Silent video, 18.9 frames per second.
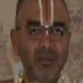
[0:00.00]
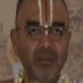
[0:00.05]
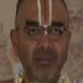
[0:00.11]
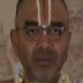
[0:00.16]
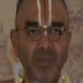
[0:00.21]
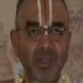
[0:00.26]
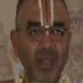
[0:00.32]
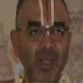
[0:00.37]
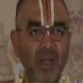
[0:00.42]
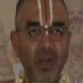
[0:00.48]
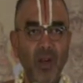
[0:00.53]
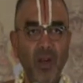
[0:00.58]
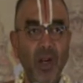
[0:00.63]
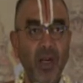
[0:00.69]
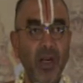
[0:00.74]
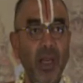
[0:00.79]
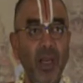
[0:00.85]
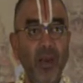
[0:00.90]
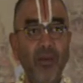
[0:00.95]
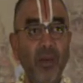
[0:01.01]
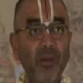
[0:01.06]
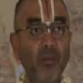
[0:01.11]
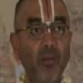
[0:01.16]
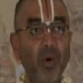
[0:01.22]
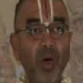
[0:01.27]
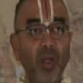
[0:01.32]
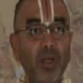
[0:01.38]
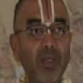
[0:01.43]
They are not having
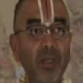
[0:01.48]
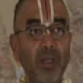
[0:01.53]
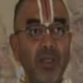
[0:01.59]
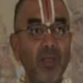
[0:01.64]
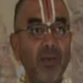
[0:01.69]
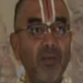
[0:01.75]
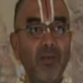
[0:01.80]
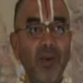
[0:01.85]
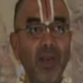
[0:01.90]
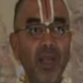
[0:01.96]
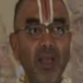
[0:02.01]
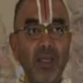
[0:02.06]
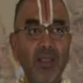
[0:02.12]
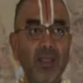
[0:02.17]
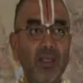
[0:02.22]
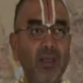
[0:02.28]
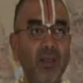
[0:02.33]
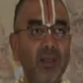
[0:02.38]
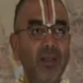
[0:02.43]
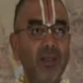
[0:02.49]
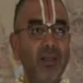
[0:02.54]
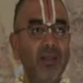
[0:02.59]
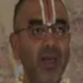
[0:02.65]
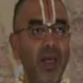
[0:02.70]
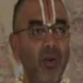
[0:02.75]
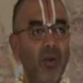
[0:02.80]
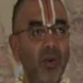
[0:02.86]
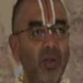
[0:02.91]
morsels of rice.
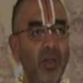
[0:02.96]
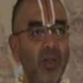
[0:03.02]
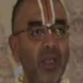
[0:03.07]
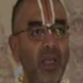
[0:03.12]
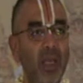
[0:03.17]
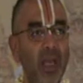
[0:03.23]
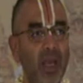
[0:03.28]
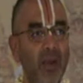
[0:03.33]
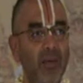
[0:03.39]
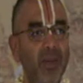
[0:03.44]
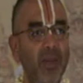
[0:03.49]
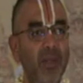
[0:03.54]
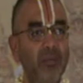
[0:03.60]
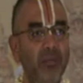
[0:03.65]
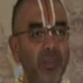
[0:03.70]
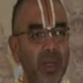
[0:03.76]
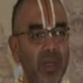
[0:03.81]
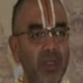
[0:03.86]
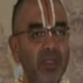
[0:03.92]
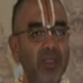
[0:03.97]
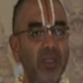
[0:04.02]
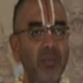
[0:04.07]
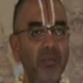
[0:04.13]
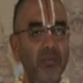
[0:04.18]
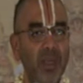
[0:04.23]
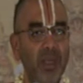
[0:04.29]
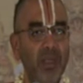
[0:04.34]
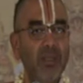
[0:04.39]
They are only having bits
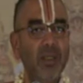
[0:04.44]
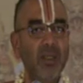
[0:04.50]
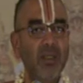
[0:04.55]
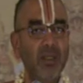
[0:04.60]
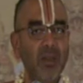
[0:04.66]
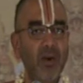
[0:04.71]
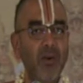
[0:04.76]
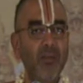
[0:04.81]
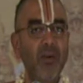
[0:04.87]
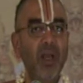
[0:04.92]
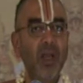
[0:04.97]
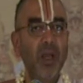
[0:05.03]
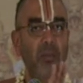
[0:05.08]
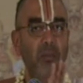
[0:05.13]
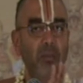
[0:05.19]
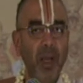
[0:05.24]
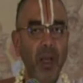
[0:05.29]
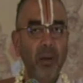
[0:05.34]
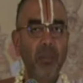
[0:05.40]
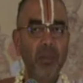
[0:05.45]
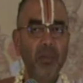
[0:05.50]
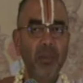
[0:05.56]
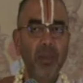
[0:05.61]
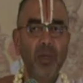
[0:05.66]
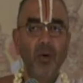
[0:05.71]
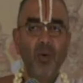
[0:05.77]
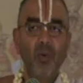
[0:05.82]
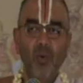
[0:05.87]
and pieces of papam.
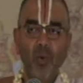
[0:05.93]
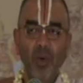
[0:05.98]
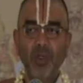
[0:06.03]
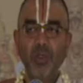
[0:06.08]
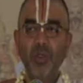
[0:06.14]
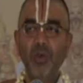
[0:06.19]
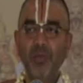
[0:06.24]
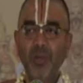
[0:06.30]
Why should